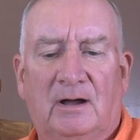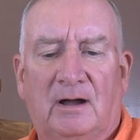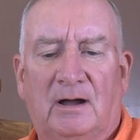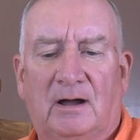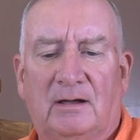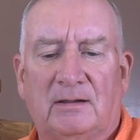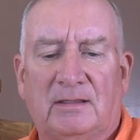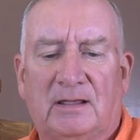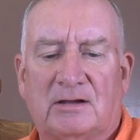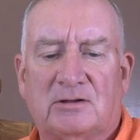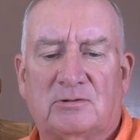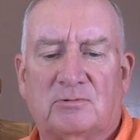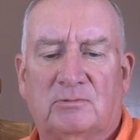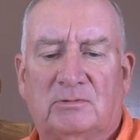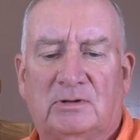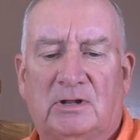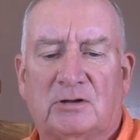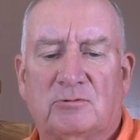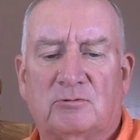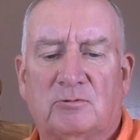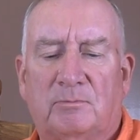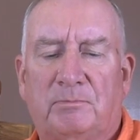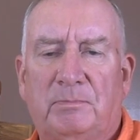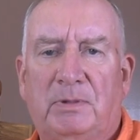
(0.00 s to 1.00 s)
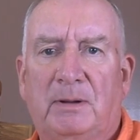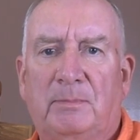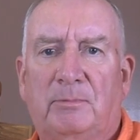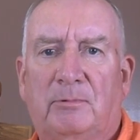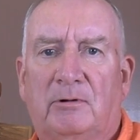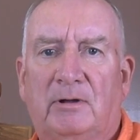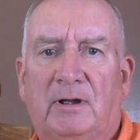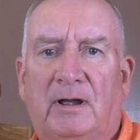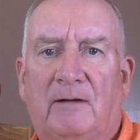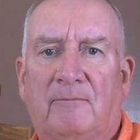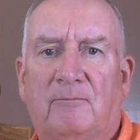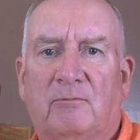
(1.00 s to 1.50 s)
Uh, that's that's what
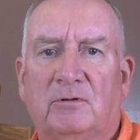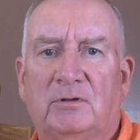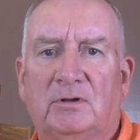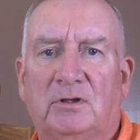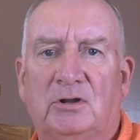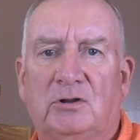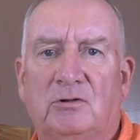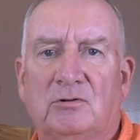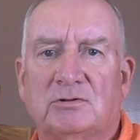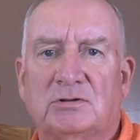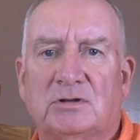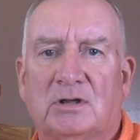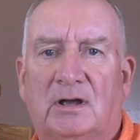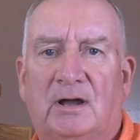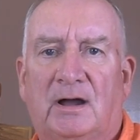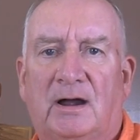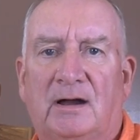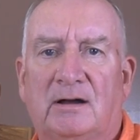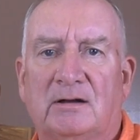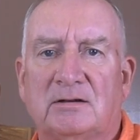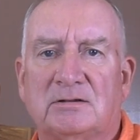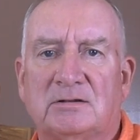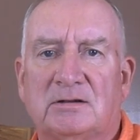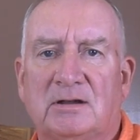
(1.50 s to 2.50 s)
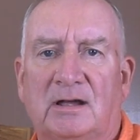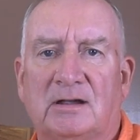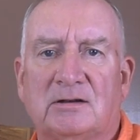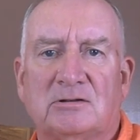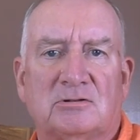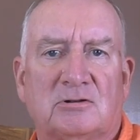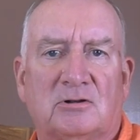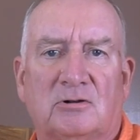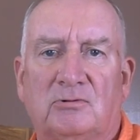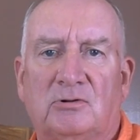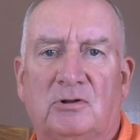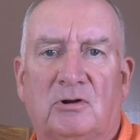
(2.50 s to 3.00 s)
people have when they're using iron
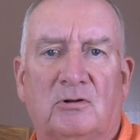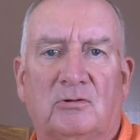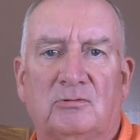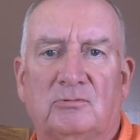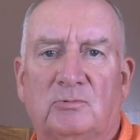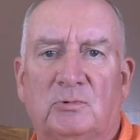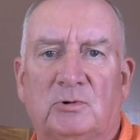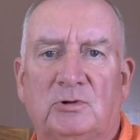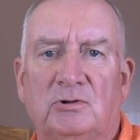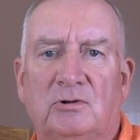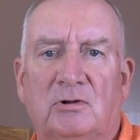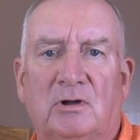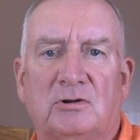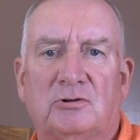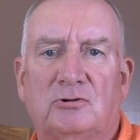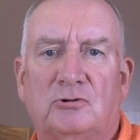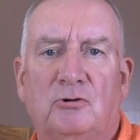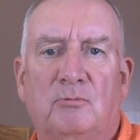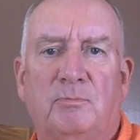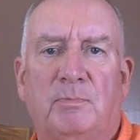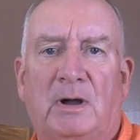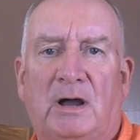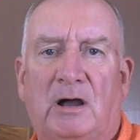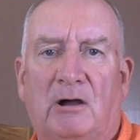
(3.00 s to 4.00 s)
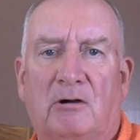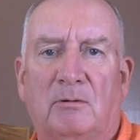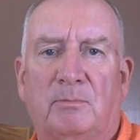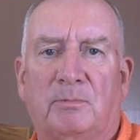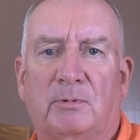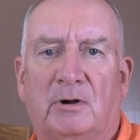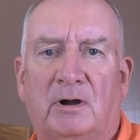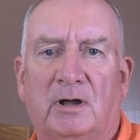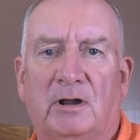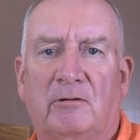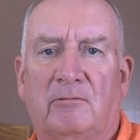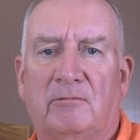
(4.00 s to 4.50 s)
sight. So you know when you got two power
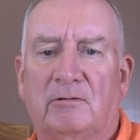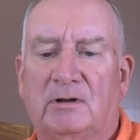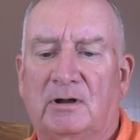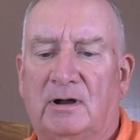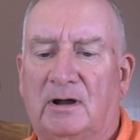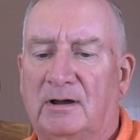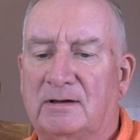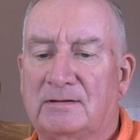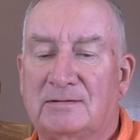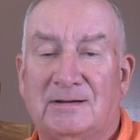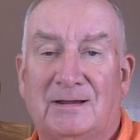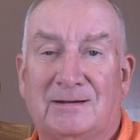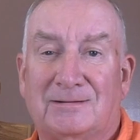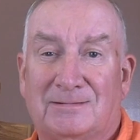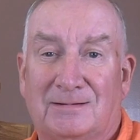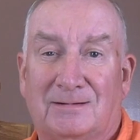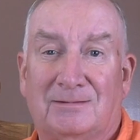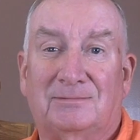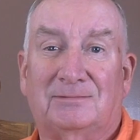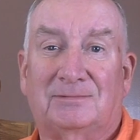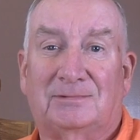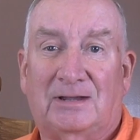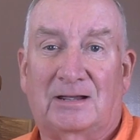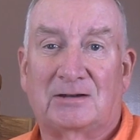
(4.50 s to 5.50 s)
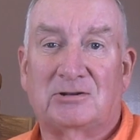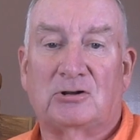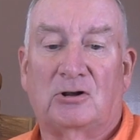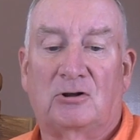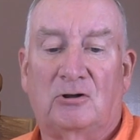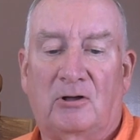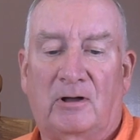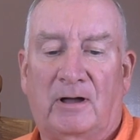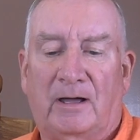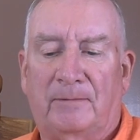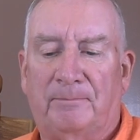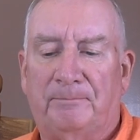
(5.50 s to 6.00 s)
per hundred yards, that's a that's a
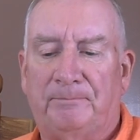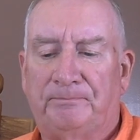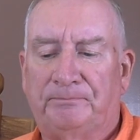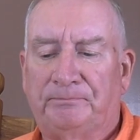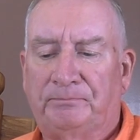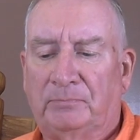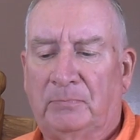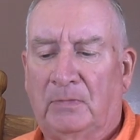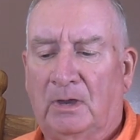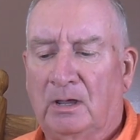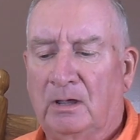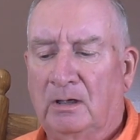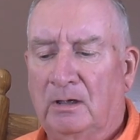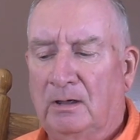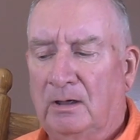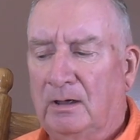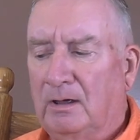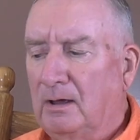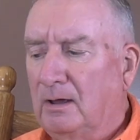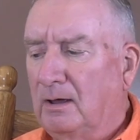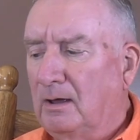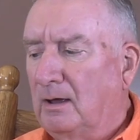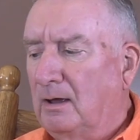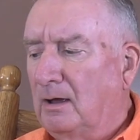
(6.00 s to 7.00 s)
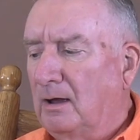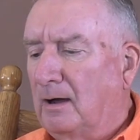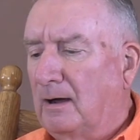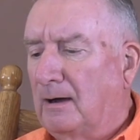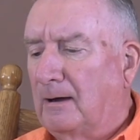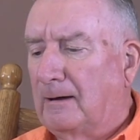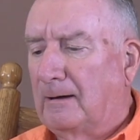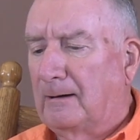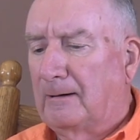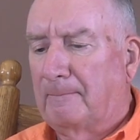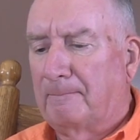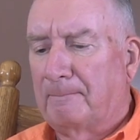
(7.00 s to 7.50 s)
lot.
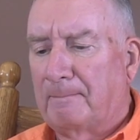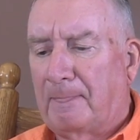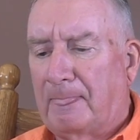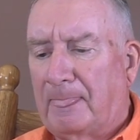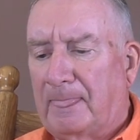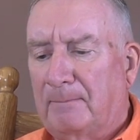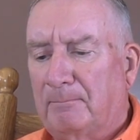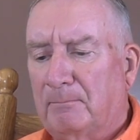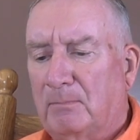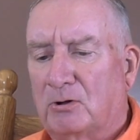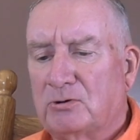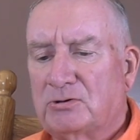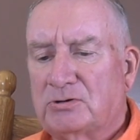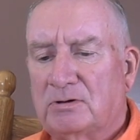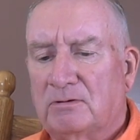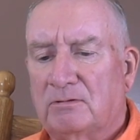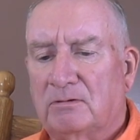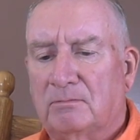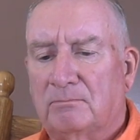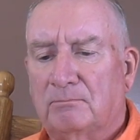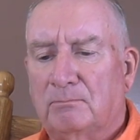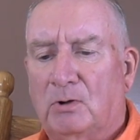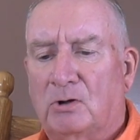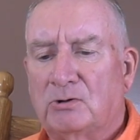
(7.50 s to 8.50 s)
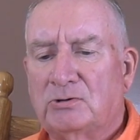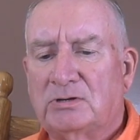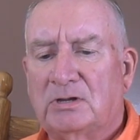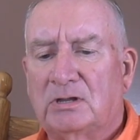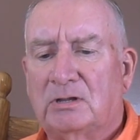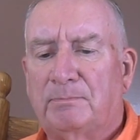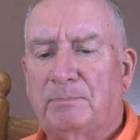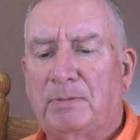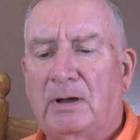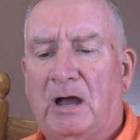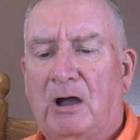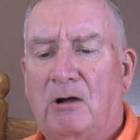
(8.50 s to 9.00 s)
Um, most of the most of
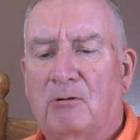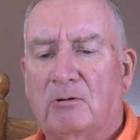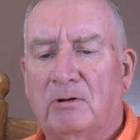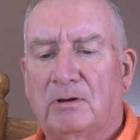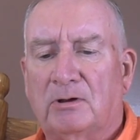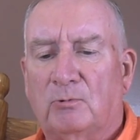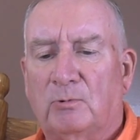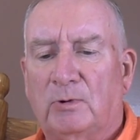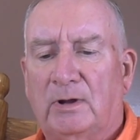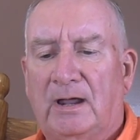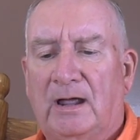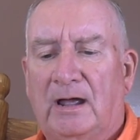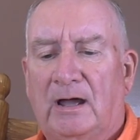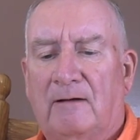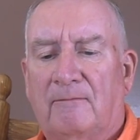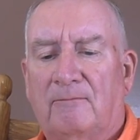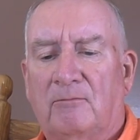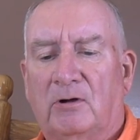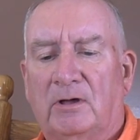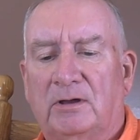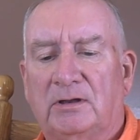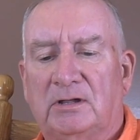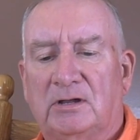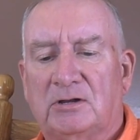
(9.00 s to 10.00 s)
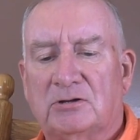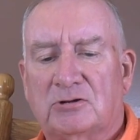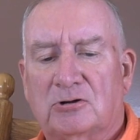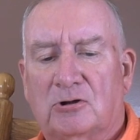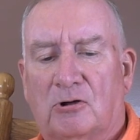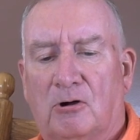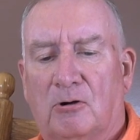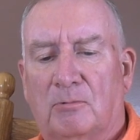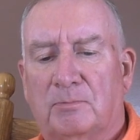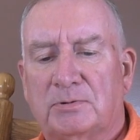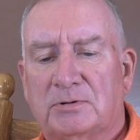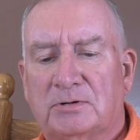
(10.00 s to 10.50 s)
the power that we have on these
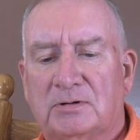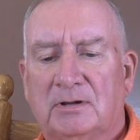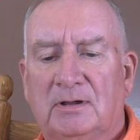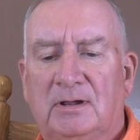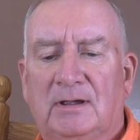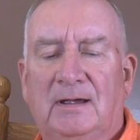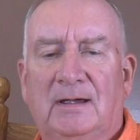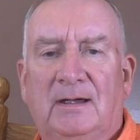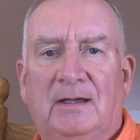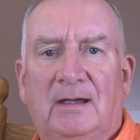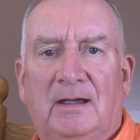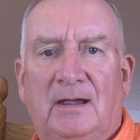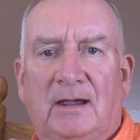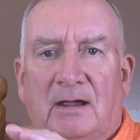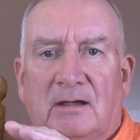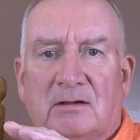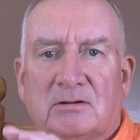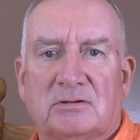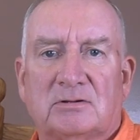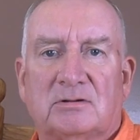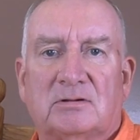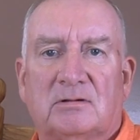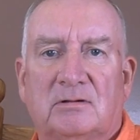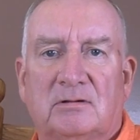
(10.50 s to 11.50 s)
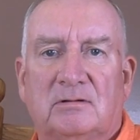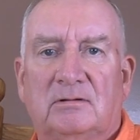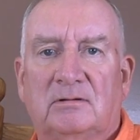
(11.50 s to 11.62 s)
scopes is,